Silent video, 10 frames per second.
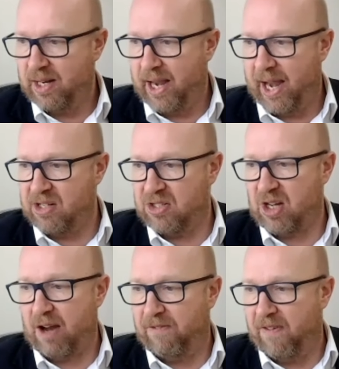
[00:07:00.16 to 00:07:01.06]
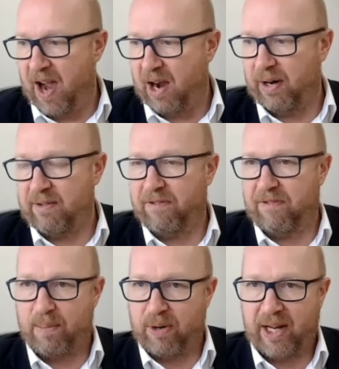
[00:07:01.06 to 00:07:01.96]
And so far in
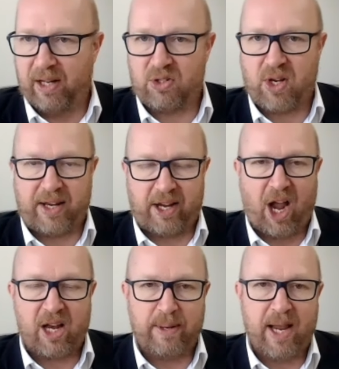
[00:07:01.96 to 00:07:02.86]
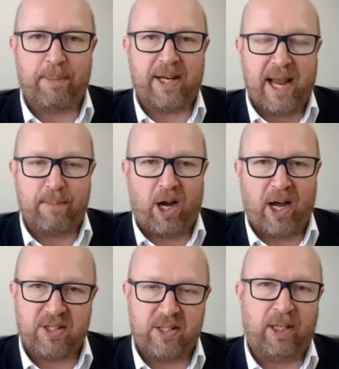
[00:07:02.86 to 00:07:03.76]
February, it looks like they're going to be up again by
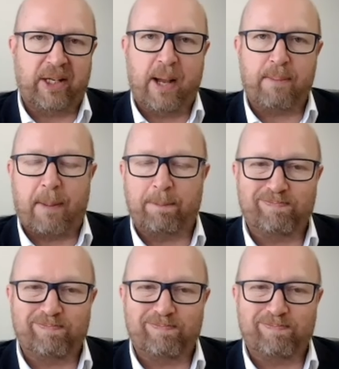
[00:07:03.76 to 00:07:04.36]
a similar number.